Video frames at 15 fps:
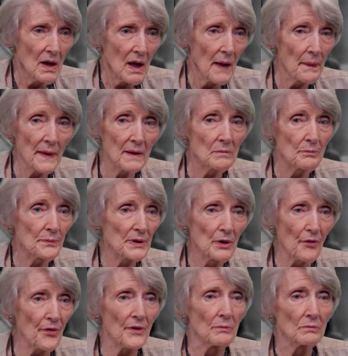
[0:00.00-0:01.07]
and then
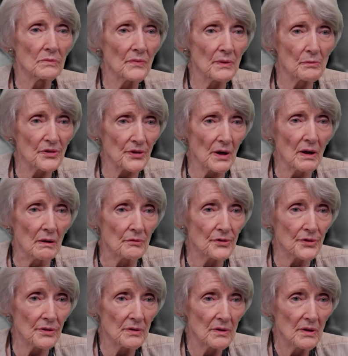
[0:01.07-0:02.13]
built them
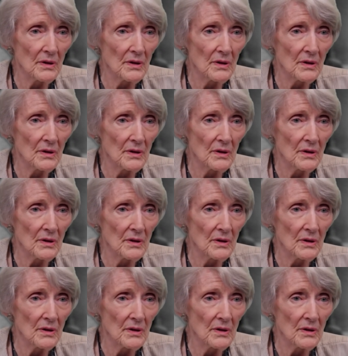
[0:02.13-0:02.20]
themselves